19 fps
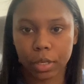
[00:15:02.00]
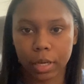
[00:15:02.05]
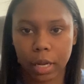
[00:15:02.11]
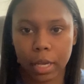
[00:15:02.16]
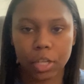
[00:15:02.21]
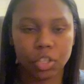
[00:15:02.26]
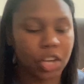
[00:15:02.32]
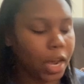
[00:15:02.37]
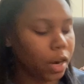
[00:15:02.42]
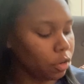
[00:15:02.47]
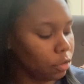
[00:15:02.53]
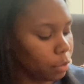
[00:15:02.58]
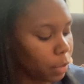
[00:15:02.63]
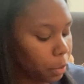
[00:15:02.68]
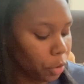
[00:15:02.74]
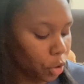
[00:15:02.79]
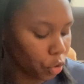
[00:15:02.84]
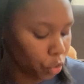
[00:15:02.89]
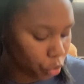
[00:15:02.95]
Age. I don't
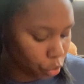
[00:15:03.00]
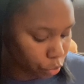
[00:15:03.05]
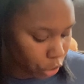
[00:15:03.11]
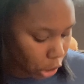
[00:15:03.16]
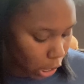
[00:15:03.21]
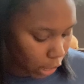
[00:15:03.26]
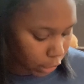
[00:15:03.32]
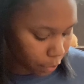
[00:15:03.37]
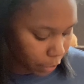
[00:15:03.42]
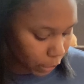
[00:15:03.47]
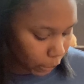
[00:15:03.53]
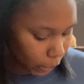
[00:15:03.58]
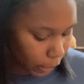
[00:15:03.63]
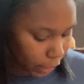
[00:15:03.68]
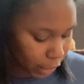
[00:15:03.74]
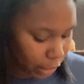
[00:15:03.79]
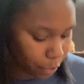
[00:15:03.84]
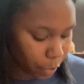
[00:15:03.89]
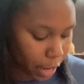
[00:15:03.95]
remember who talked about
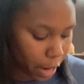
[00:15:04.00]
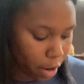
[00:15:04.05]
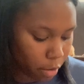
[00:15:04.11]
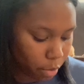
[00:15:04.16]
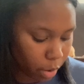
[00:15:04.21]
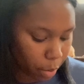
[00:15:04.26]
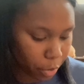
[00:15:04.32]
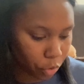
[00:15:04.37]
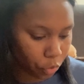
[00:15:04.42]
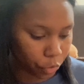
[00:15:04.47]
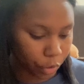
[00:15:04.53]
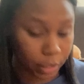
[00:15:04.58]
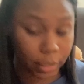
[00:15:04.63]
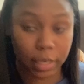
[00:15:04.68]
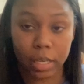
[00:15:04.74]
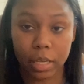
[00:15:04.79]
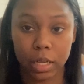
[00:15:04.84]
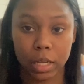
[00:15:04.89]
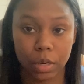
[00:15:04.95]
this, but I remember
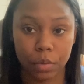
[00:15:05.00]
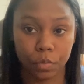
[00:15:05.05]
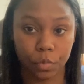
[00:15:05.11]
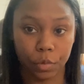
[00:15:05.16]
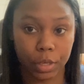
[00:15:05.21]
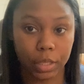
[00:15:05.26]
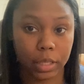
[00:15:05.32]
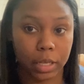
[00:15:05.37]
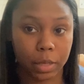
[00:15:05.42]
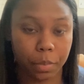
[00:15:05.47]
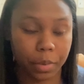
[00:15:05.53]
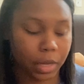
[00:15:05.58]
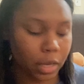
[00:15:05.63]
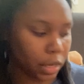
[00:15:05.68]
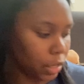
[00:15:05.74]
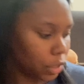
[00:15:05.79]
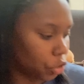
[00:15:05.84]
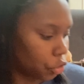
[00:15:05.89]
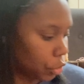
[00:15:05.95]
really being
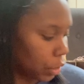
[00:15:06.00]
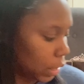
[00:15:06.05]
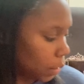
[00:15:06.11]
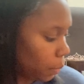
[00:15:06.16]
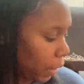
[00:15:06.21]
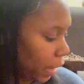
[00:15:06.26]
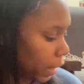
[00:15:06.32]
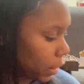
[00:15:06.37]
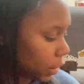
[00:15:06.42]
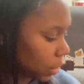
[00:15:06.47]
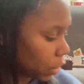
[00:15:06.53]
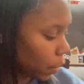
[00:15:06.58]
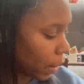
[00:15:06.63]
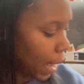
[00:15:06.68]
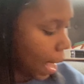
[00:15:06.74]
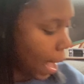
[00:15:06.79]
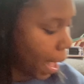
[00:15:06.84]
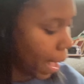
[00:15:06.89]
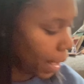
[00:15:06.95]
intrigued by it, so
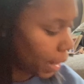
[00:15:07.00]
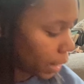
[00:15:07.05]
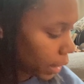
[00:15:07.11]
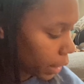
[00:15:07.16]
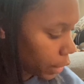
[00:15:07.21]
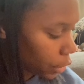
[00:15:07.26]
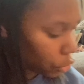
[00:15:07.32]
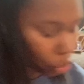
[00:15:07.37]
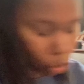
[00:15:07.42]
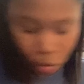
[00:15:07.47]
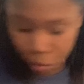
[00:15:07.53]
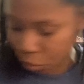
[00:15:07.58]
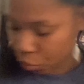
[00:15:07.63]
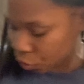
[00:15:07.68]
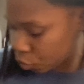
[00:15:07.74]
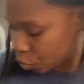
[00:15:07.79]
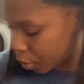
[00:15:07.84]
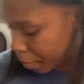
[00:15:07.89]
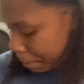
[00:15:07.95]
I added it
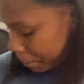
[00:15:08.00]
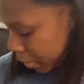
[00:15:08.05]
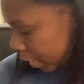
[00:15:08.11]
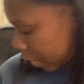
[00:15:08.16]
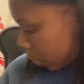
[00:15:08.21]
to my